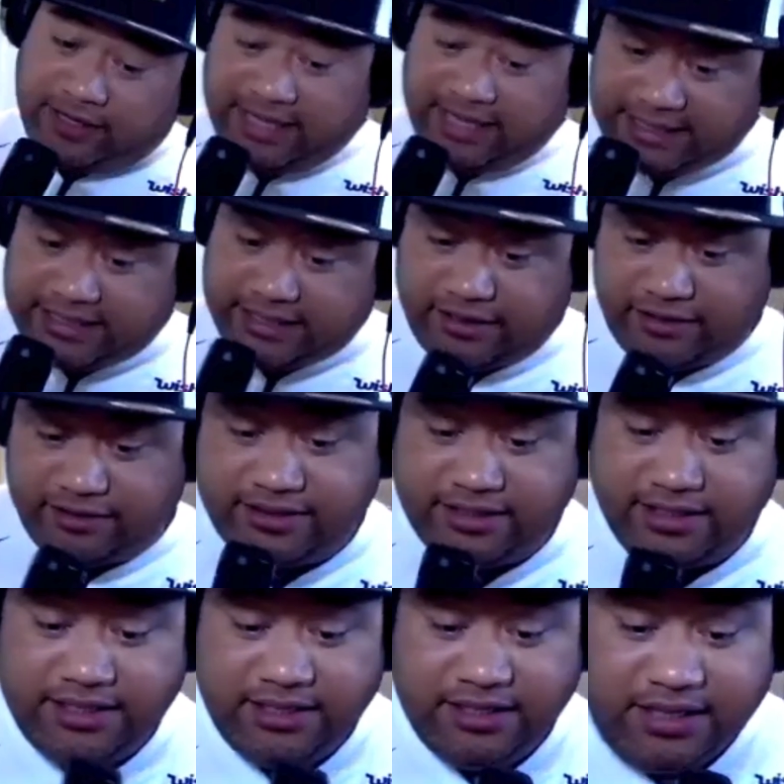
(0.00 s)
listeners,
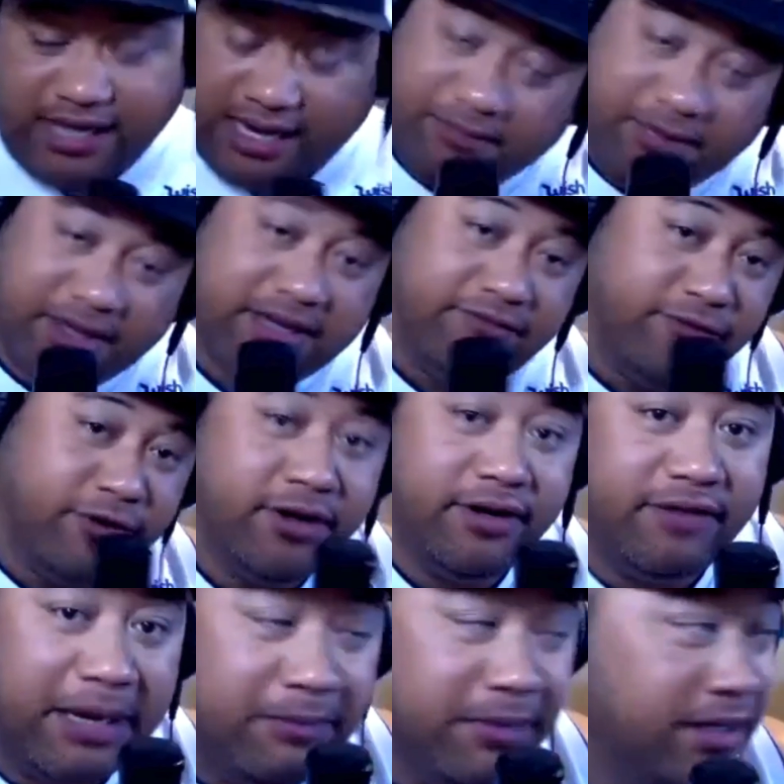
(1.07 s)
I'm
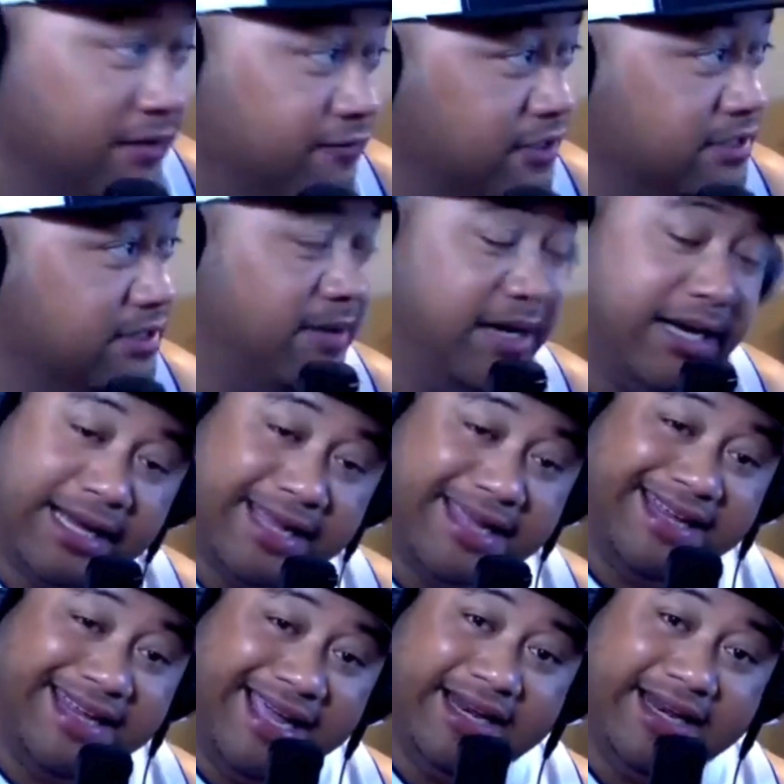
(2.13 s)
looking for somebody that
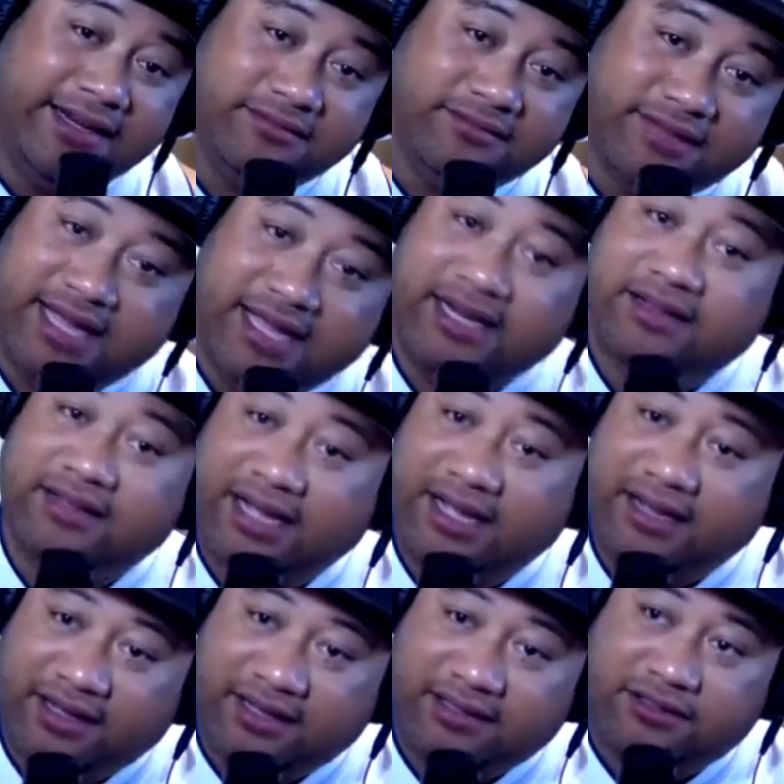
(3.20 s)
can edit,
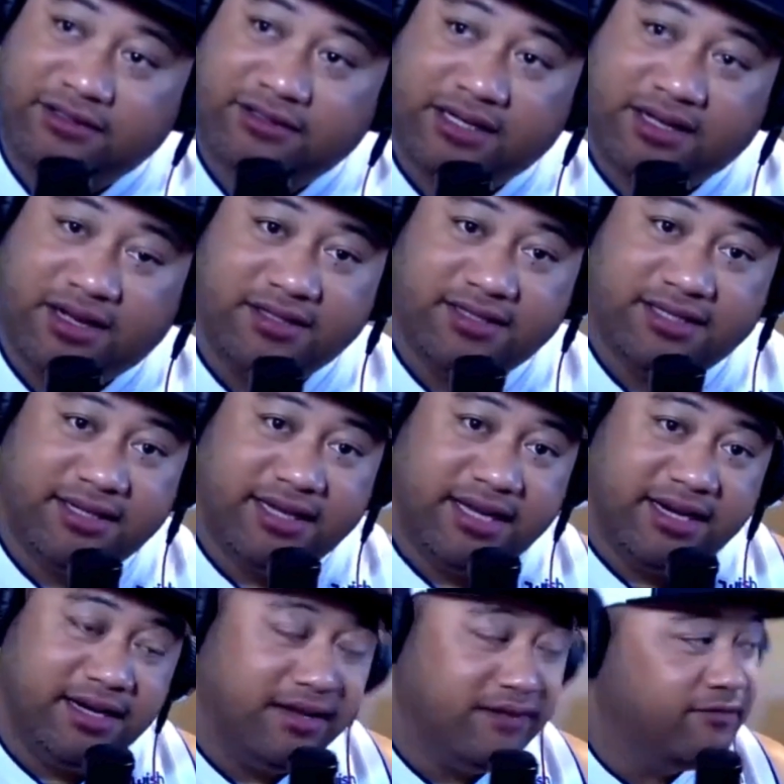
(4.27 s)
do the content
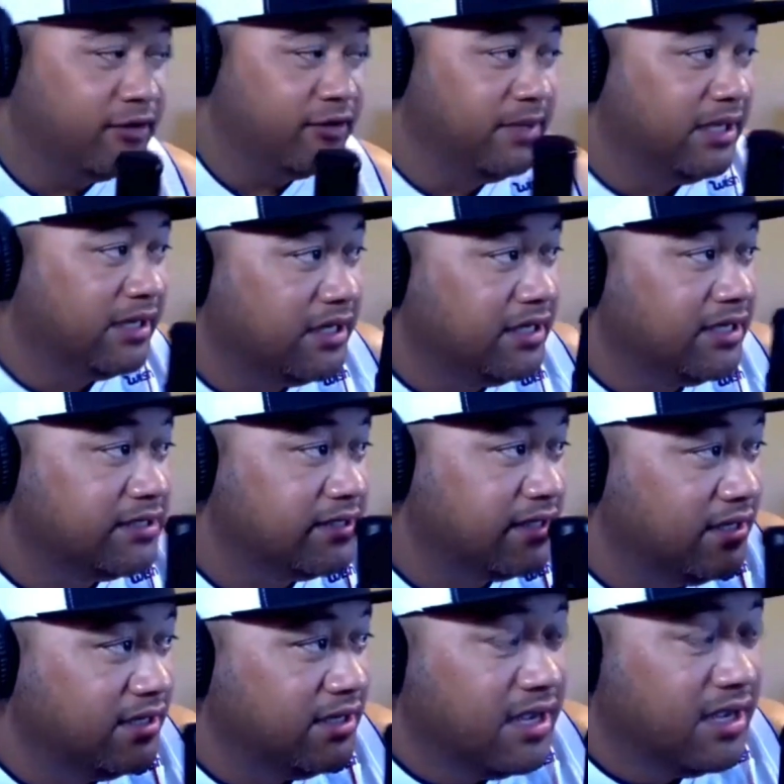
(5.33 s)
editing for me,
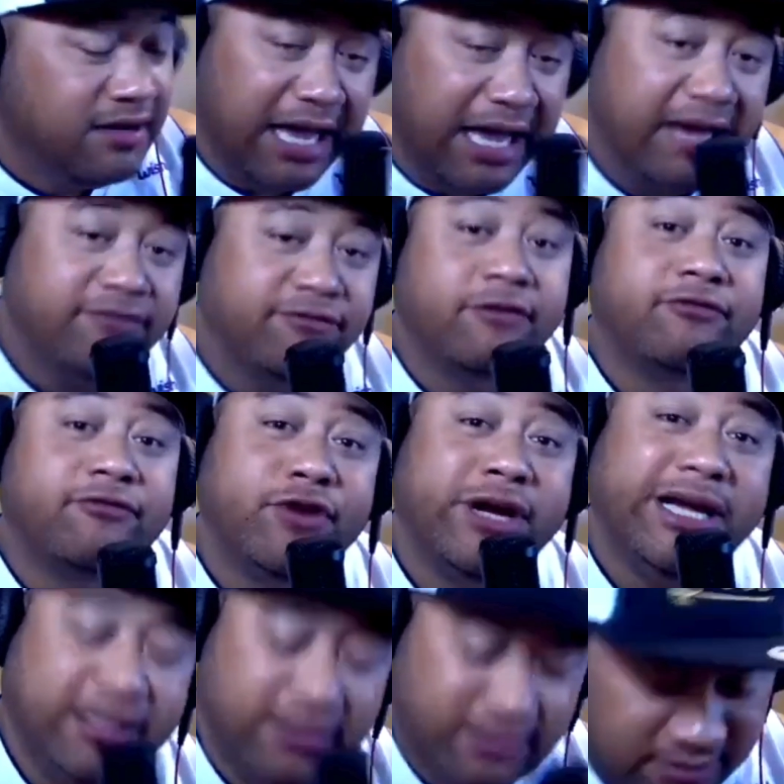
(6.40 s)
and for
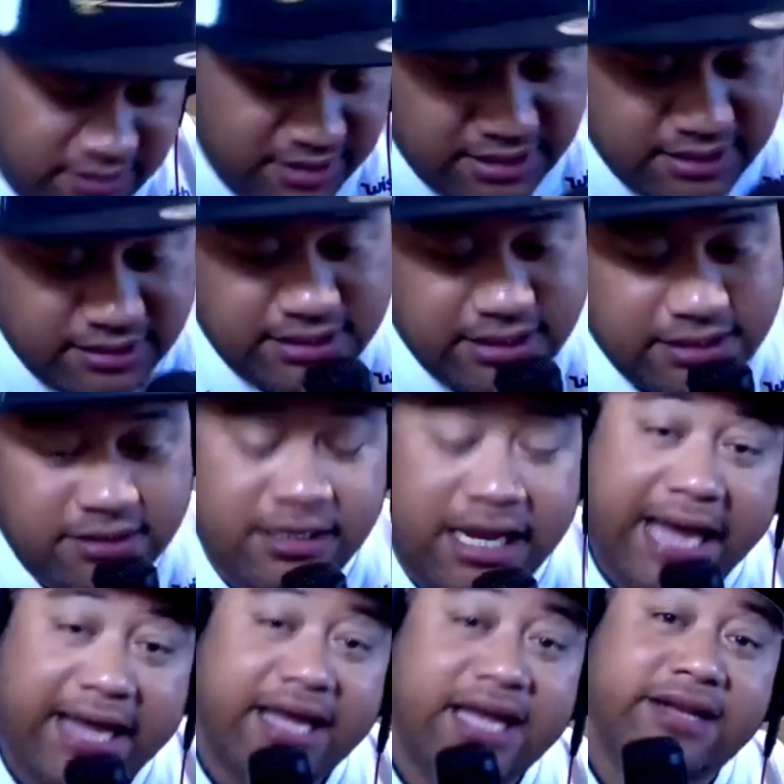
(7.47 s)
free, just to
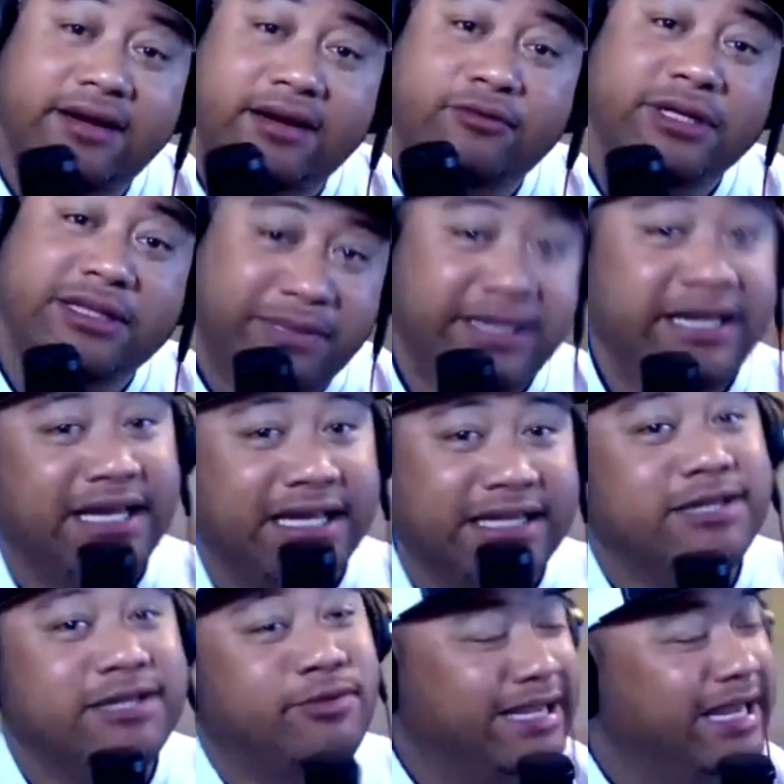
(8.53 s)
hang in there with me
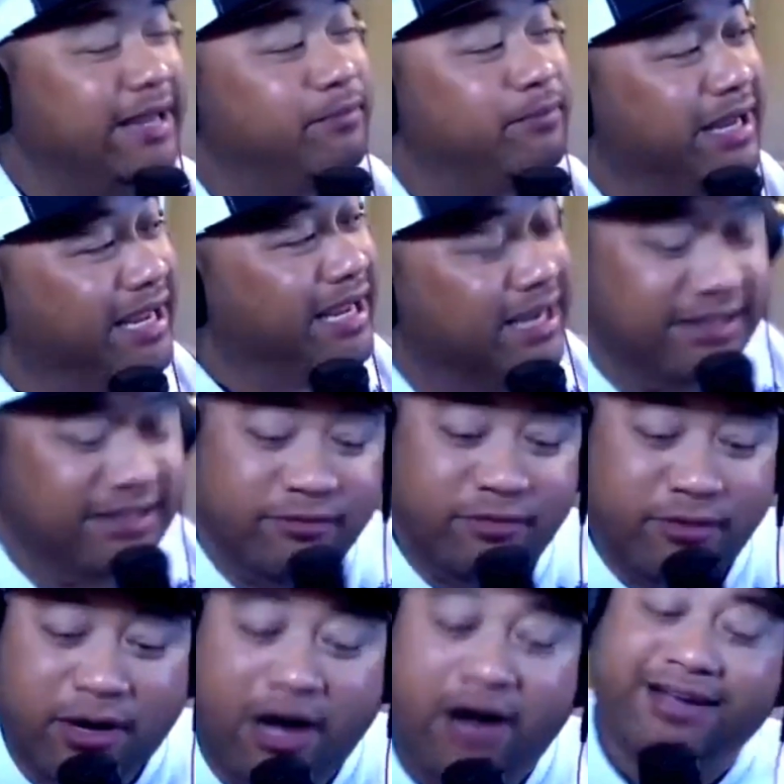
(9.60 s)
until we get paid. Then
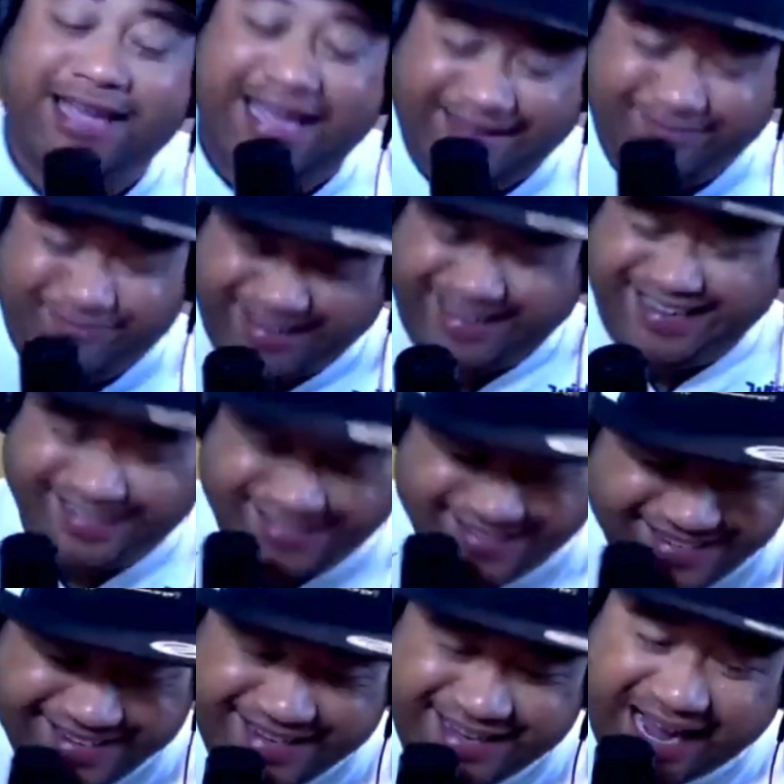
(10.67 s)
we'll all get paid.
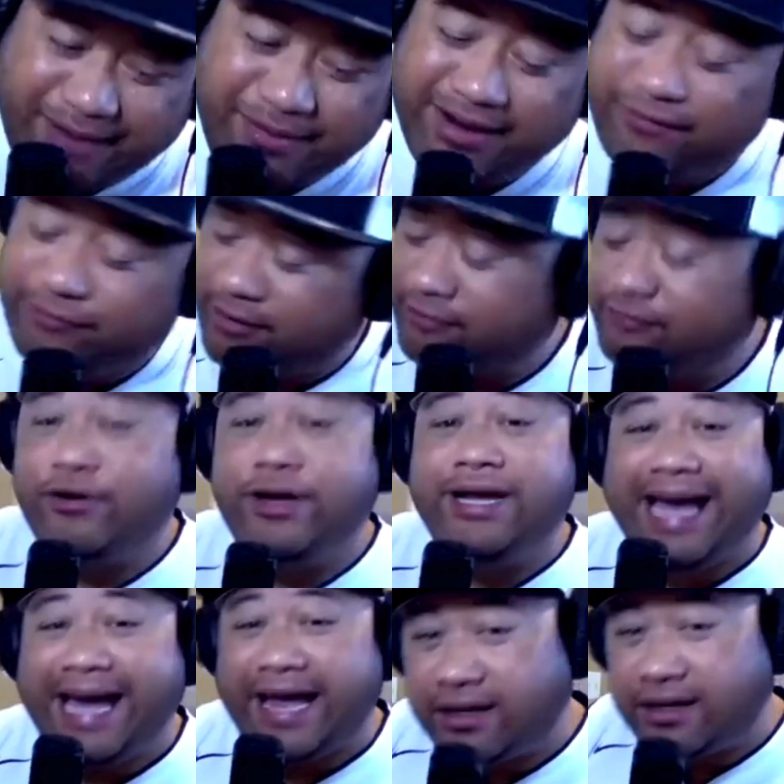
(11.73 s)
I'm looking for a free
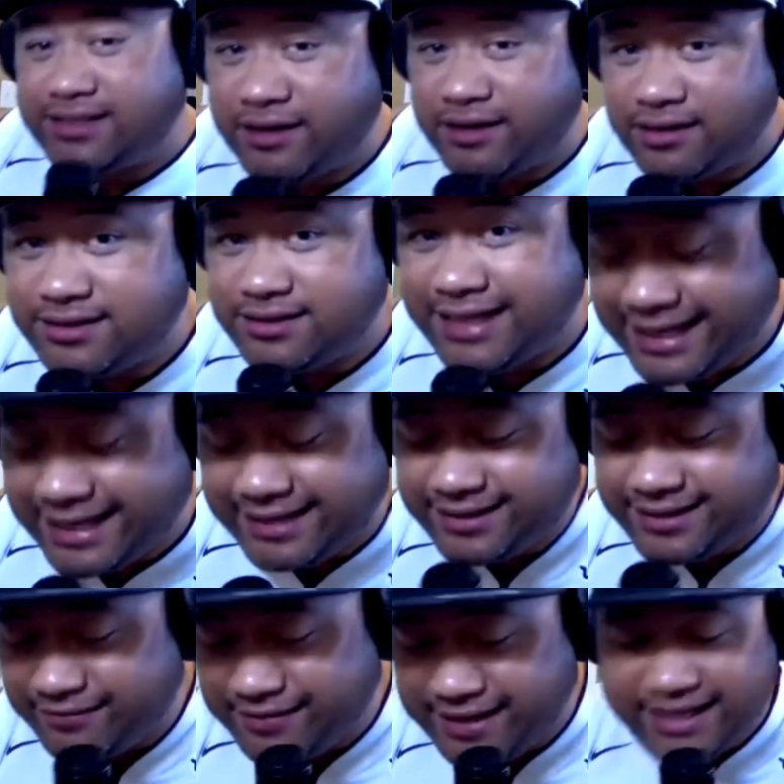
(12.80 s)
editor to edit
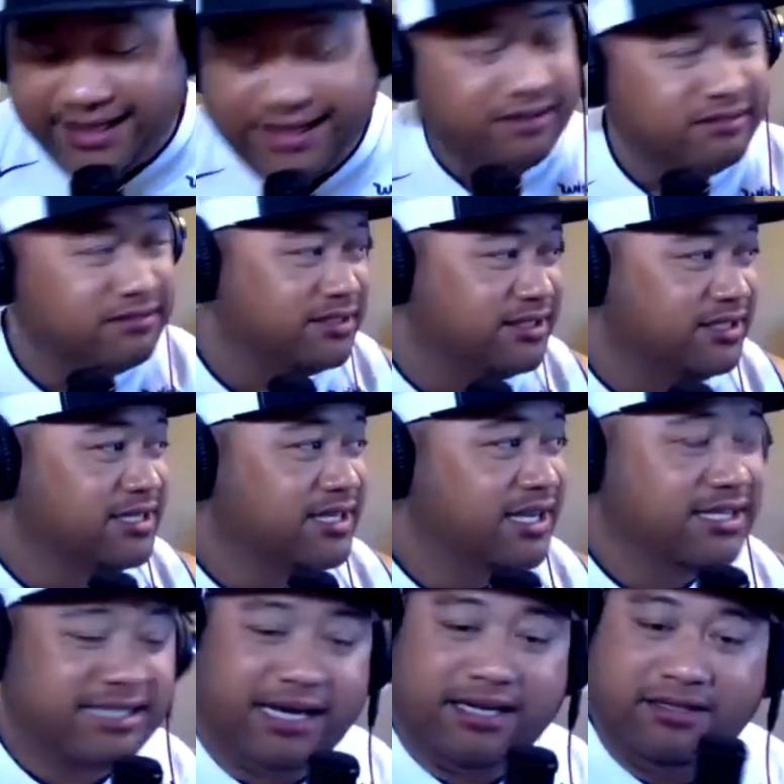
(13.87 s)
the videos
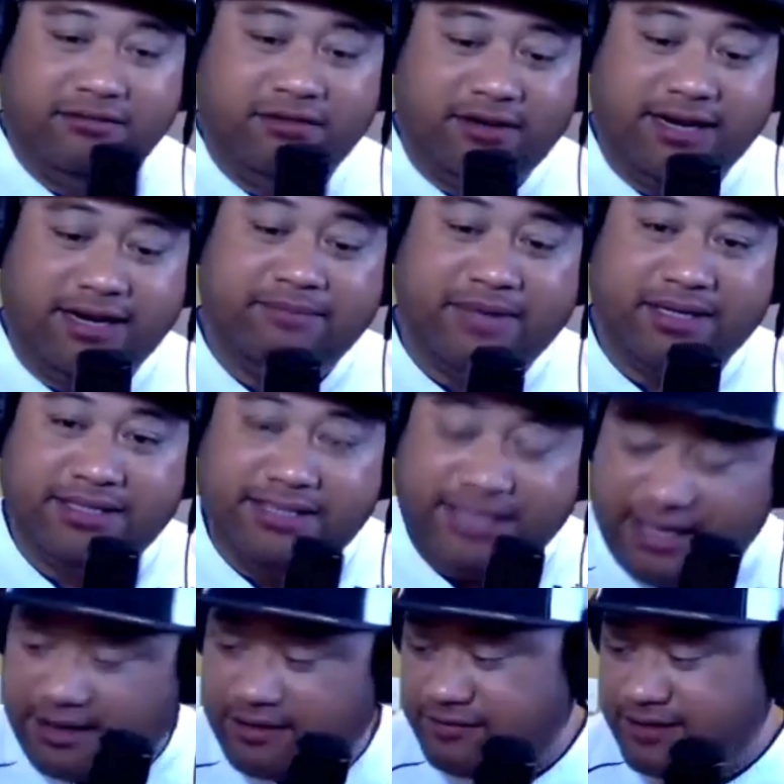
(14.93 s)
because I do all that
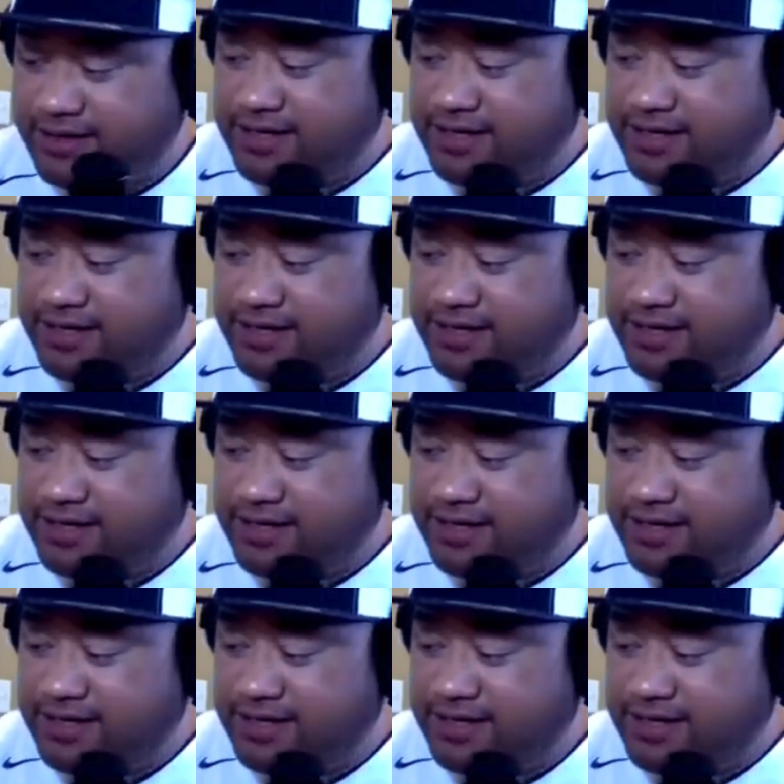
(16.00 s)
myself.